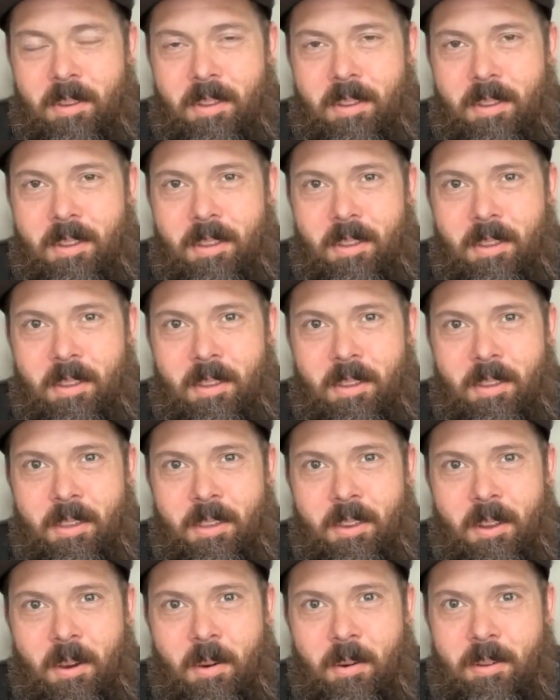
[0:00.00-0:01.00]

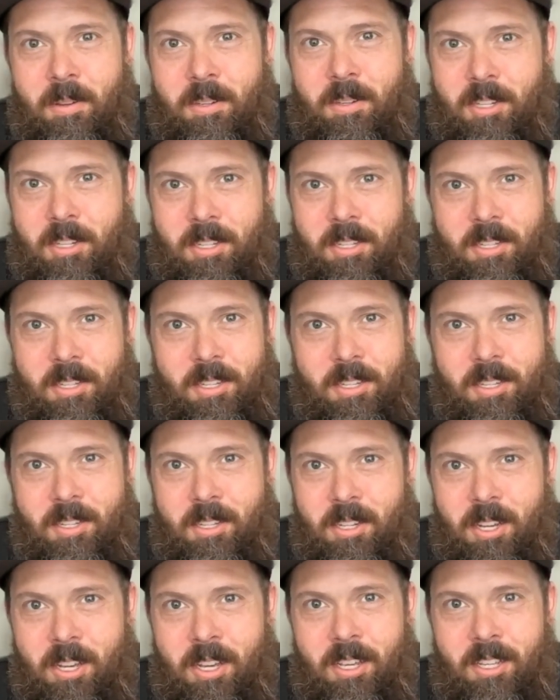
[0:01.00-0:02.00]
you know, and
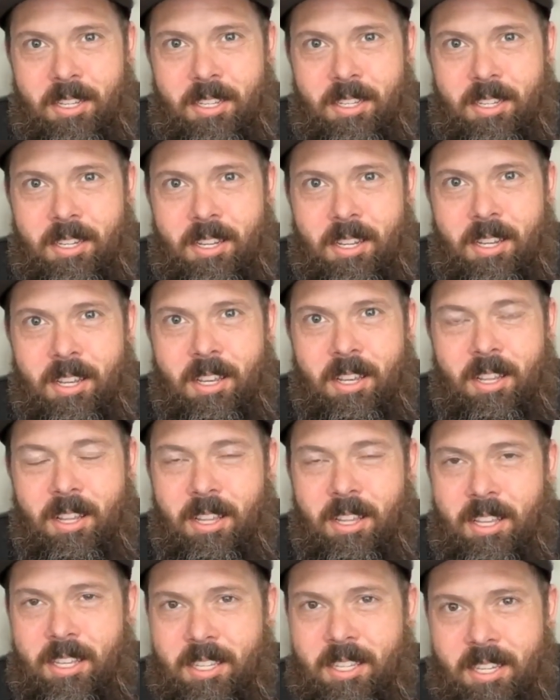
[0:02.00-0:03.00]
just
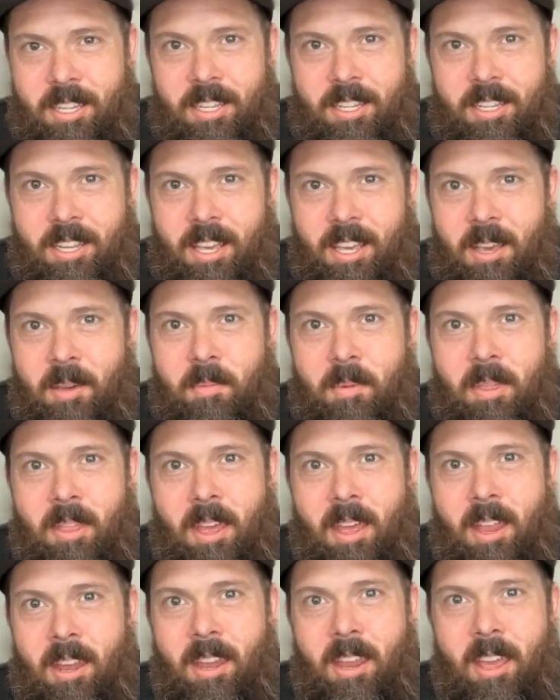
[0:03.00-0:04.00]
listening to him, and
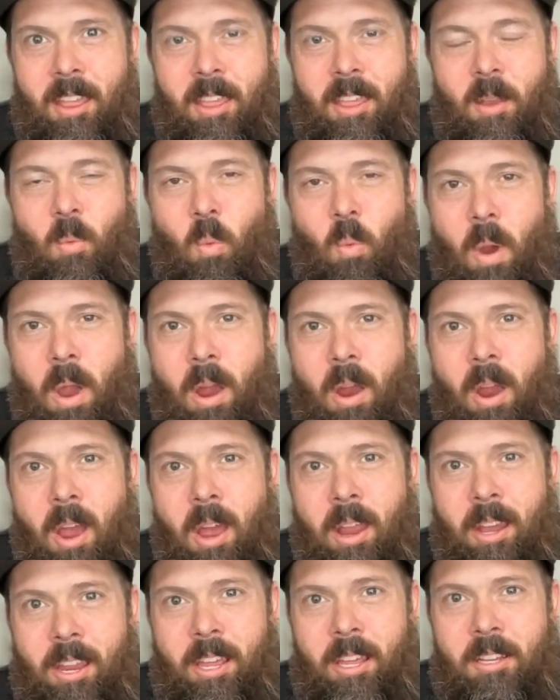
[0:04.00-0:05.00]
then where
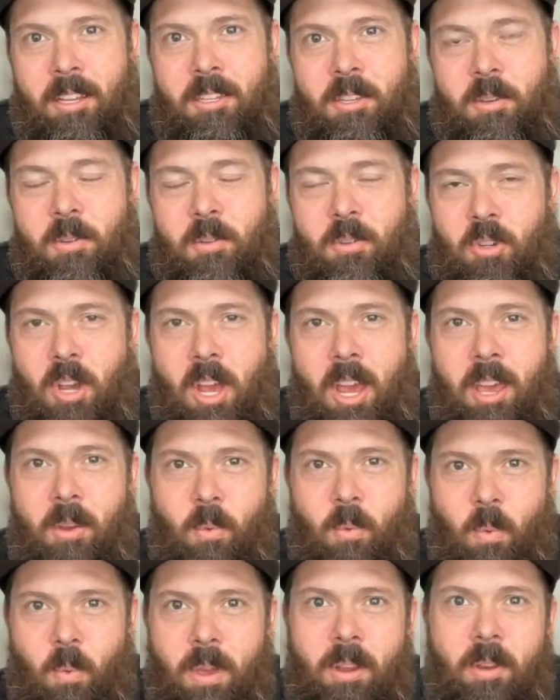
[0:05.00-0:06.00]
I need to try
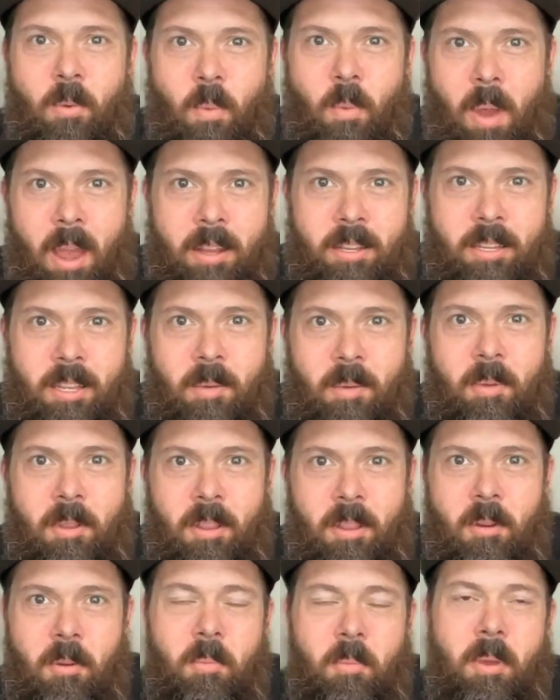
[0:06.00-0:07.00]
and redirect him a
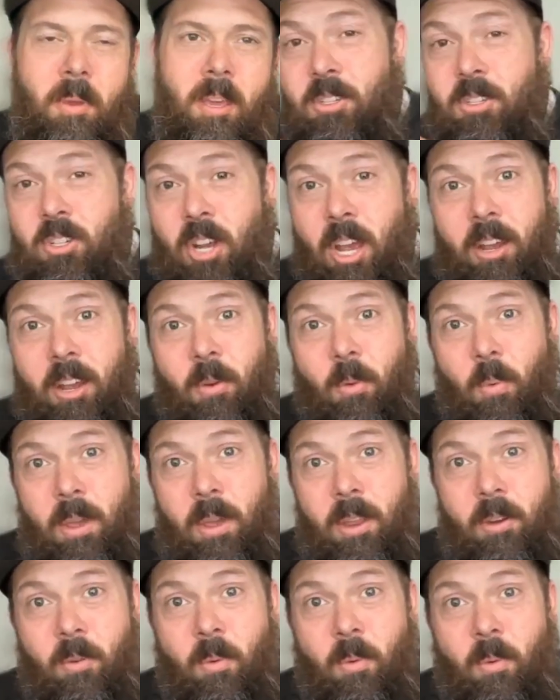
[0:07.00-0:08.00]
little bit, trying to
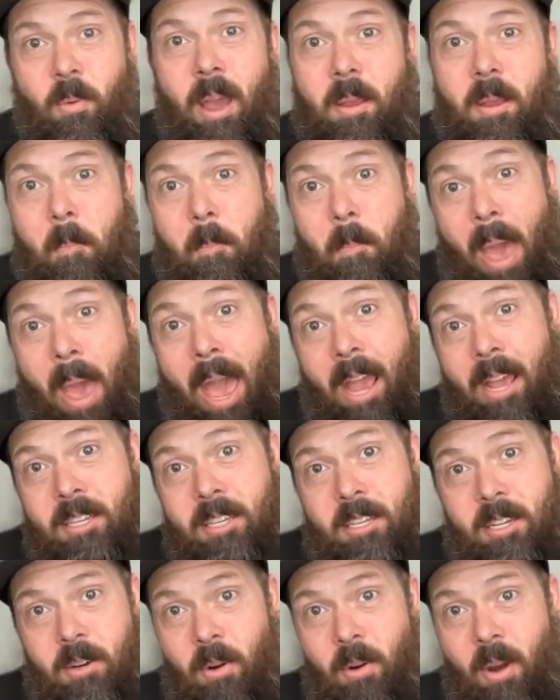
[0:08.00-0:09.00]
redirect it
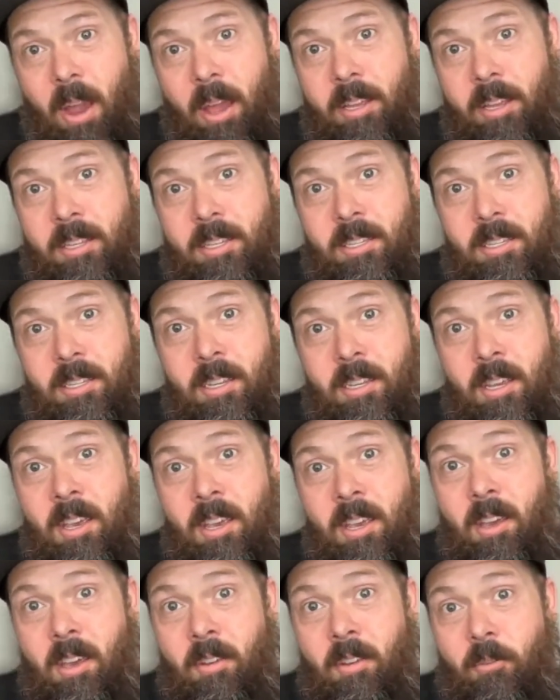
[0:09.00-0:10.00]
back to Christ
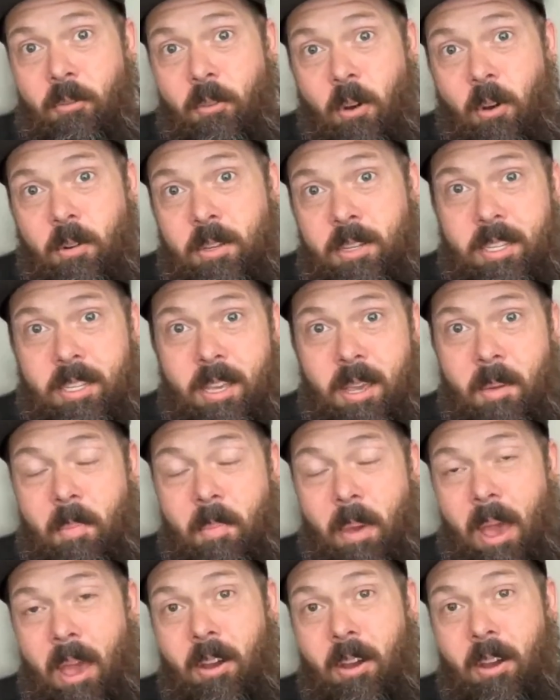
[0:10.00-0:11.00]
and focusing it
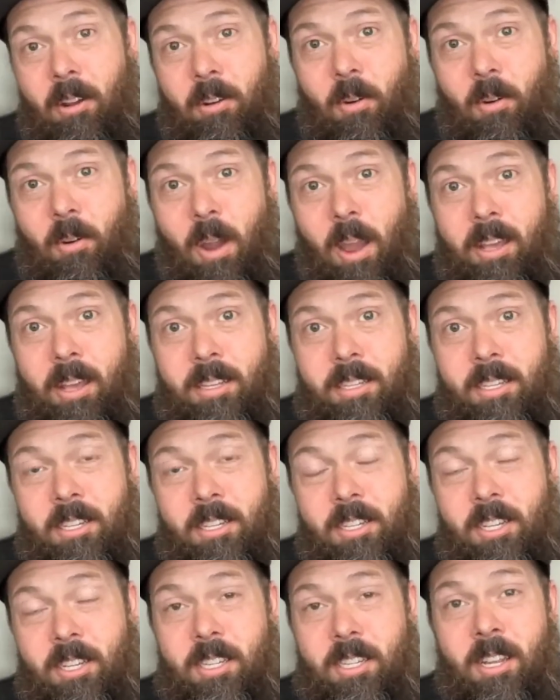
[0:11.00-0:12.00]
back on Christ,
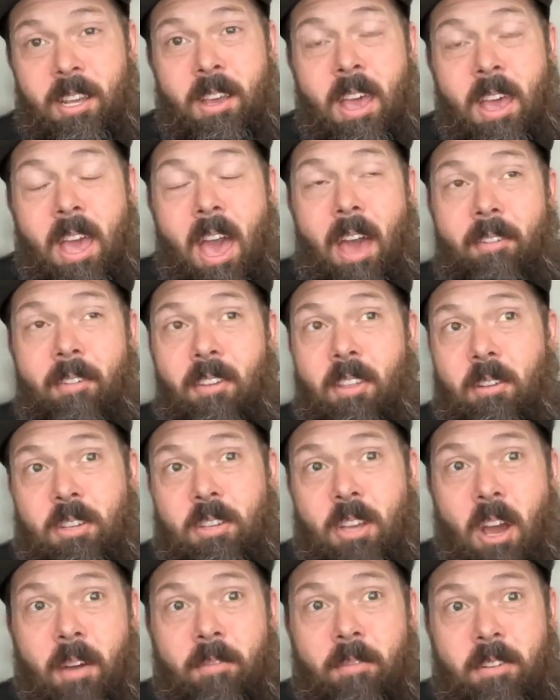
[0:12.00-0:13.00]
and just having those
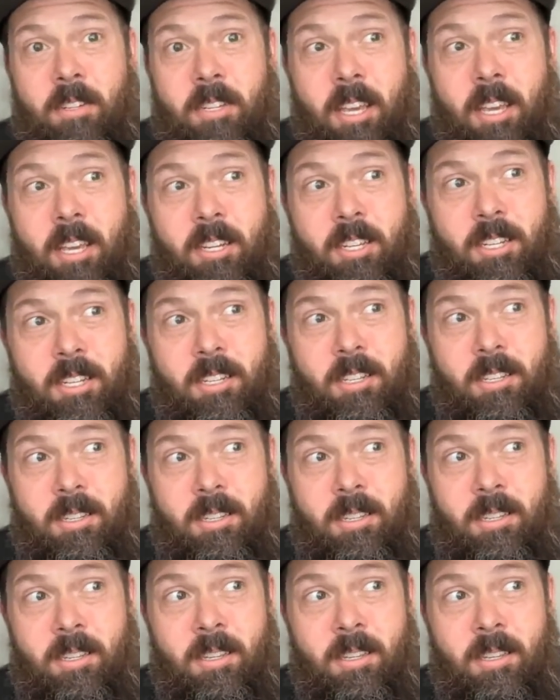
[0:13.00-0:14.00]

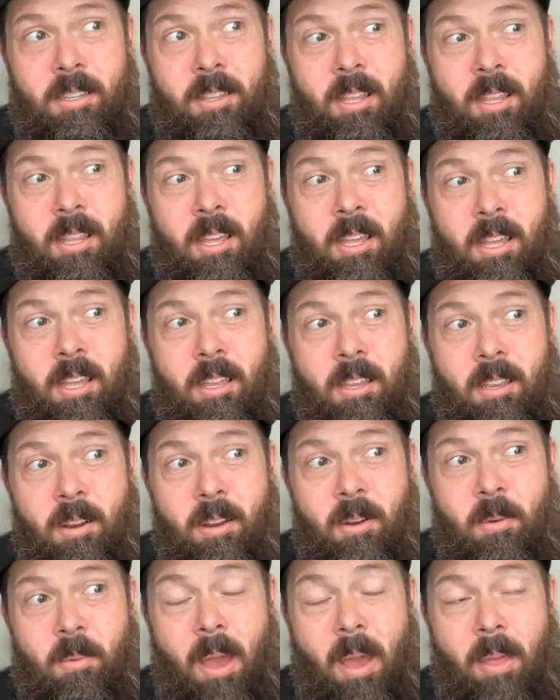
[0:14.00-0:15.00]
conversations that, you
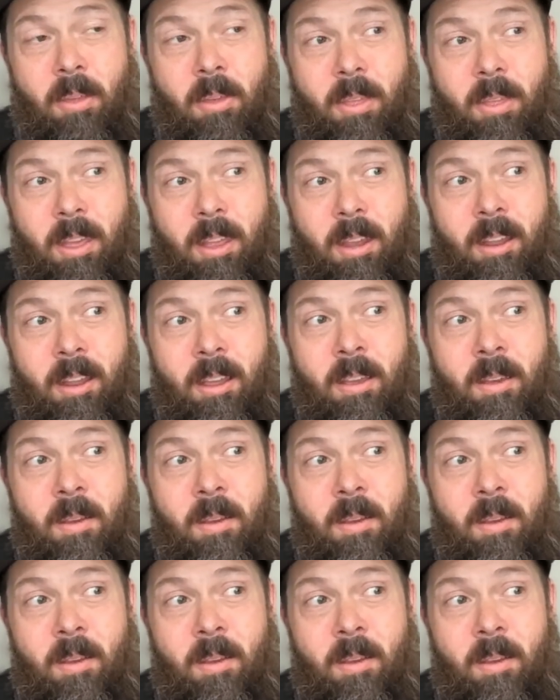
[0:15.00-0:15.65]
know, rather than